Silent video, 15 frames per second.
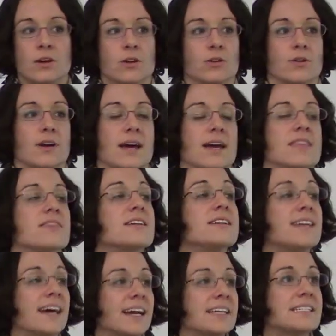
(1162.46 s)
Okay, the
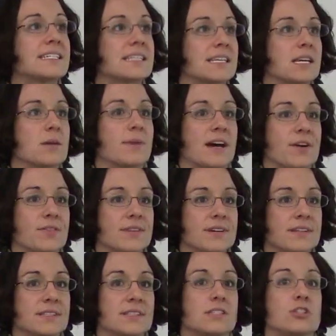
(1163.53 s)
nice thing about
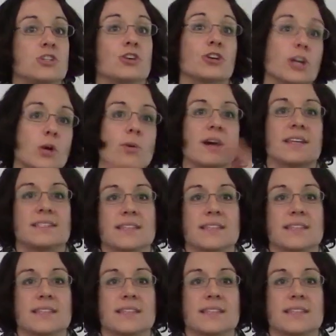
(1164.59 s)
this is you're going to want to